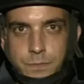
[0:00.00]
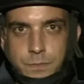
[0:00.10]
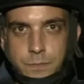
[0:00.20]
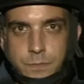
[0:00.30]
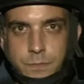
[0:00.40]

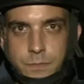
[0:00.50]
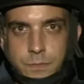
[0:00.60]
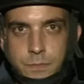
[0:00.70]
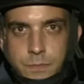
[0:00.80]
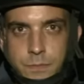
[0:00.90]

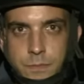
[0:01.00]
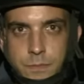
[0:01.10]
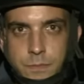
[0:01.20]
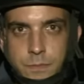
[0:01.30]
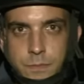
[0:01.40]

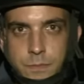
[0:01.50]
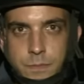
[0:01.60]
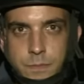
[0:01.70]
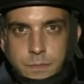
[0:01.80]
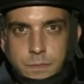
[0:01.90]

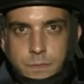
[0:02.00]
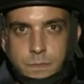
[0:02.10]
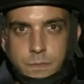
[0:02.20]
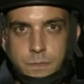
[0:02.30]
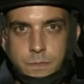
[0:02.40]

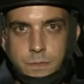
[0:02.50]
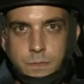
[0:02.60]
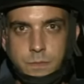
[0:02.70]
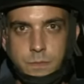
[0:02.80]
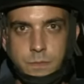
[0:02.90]

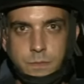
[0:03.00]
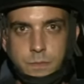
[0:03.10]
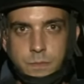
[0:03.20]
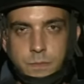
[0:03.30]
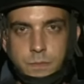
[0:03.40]

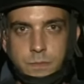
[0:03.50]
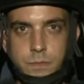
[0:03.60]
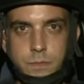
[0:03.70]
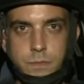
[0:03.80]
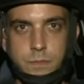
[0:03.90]

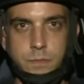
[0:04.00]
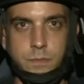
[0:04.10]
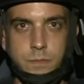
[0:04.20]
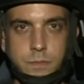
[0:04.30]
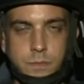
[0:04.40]

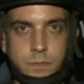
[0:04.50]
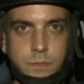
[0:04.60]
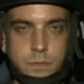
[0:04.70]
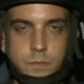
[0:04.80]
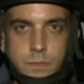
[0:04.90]

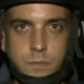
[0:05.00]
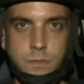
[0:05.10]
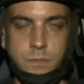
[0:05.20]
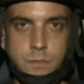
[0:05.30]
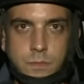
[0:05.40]

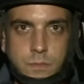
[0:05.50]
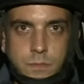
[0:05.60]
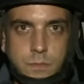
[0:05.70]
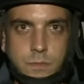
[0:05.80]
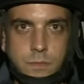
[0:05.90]

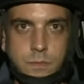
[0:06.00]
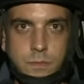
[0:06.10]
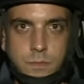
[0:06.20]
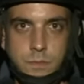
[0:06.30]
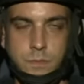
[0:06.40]

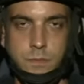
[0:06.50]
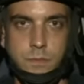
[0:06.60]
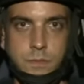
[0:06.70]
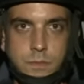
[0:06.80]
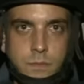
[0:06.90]

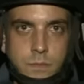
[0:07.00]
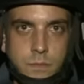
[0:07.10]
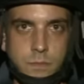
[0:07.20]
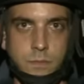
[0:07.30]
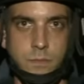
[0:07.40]

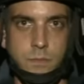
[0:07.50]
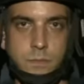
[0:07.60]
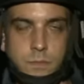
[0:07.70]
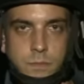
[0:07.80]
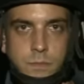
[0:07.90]
(silent)